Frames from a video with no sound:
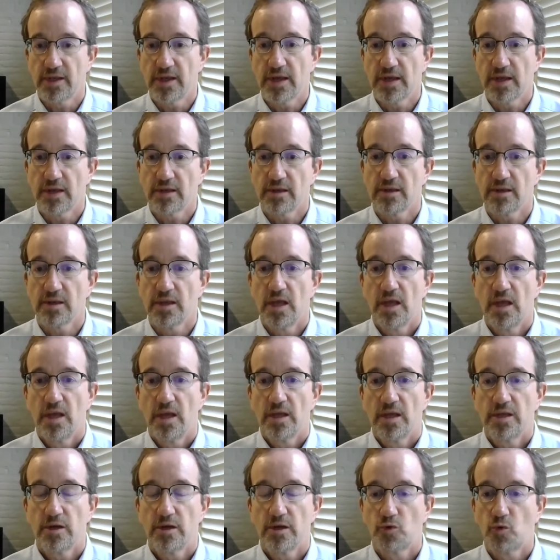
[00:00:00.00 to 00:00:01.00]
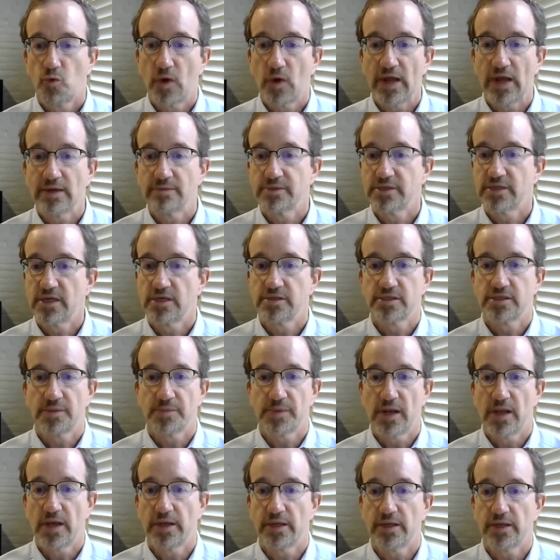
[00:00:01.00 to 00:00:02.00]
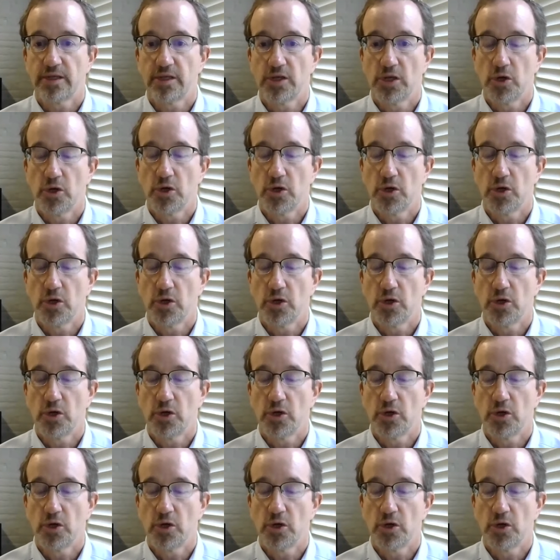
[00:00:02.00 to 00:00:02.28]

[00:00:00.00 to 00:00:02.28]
And Graham said something like,